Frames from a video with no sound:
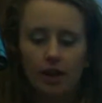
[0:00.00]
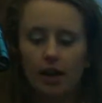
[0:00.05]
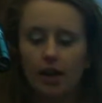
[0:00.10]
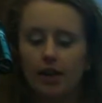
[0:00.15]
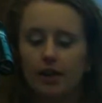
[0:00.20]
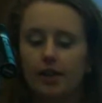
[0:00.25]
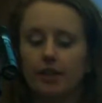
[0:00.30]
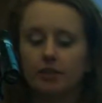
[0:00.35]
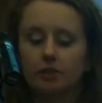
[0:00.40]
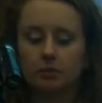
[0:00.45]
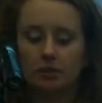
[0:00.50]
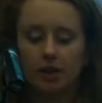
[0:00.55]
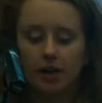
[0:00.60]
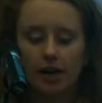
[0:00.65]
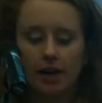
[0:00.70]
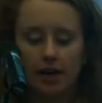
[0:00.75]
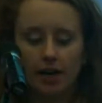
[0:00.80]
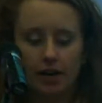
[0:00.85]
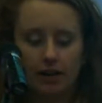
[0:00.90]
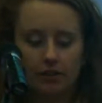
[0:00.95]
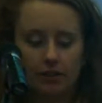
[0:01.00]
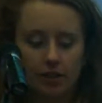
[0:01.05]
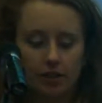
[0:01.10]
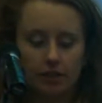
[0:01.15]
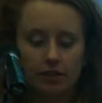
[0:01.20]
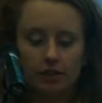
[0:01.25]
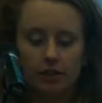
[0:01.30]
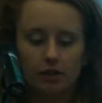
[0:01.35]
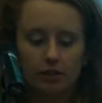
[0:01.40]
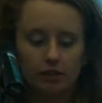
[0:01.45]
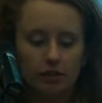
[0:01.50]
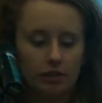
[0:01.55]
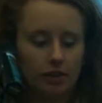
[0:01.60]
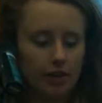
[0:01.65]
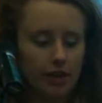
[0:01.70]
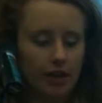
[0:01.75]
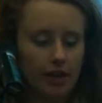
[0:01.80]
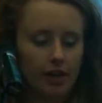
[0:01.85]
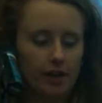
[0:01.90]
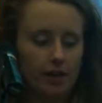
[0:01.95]
Next, we have Dr.
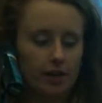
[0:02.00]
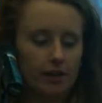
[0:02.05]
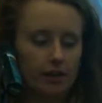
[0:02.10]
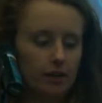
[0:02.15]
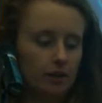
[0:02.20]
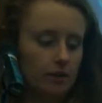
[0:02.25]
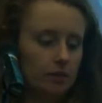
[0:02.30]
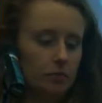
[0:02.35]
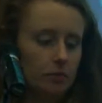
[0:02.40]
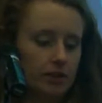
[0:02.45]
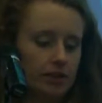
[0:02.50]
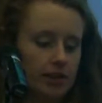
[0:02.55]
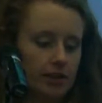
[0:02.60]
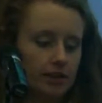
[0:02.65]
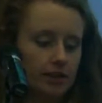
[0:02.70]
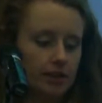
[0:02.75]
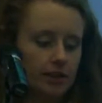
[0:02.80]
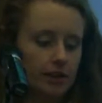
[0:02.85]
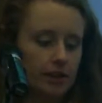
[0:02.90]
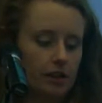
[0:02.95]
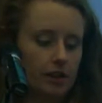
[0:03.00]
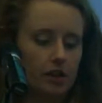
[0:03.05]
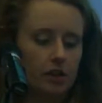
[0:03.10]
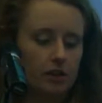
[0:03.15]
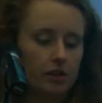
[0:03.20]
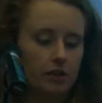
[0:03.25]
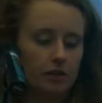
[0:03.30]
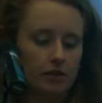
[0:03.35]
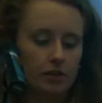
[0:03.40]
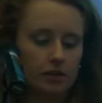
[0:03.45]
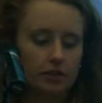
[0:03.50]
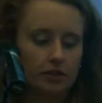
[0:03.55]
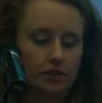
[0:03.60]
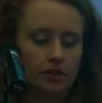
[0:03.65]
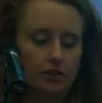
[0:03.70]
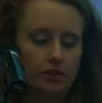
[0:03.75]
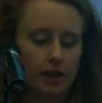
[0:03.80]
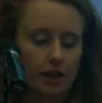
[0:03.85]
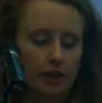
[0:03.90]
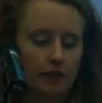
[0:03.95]
Kang presenting Universal
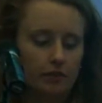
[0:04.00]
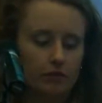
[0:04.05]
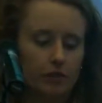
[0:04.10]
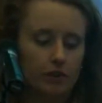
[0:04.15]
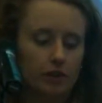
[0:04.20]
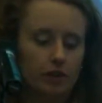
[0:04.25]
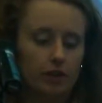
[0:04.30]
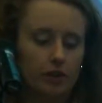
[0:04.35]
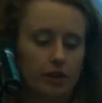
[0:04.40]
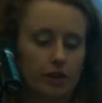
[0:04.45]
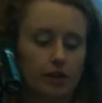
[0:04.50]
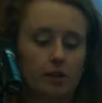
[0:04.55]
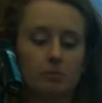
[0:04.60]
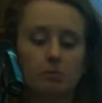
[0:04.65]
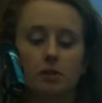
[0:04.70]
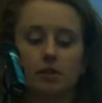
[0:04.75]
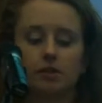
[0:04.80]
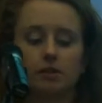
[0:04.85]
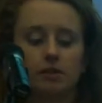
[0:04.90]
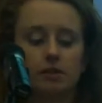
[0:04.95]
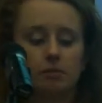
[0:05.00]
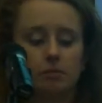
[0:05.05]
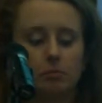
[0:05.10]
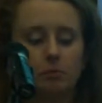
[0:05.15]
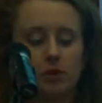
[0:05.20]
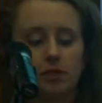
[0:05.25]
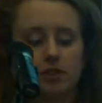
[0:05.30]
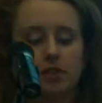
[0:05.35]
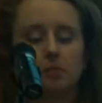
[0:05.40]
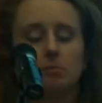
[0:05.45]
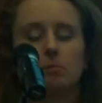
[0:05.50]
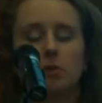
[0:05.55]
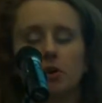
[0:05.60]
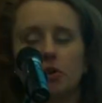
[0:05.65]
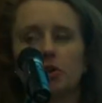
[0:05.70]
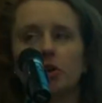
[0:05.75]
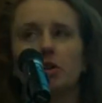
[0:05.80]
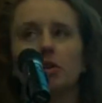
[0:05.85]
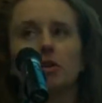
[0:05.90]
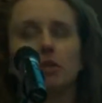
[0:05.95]
Design for Learning and
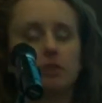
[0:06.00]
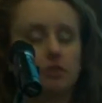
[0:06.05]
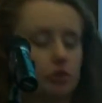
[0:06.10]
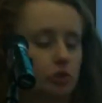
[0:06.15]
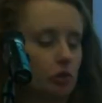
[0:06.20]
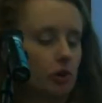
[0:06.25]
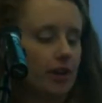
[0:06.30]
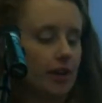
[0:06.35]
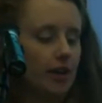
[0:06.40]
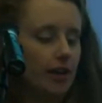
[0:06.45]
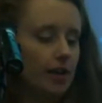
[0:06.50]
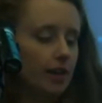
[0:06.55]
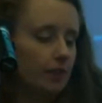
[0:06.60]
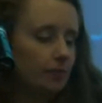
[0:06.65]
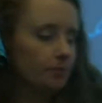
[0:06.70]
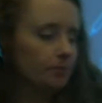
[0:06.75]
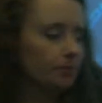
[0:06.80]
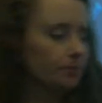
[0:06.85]
Multimodal Training.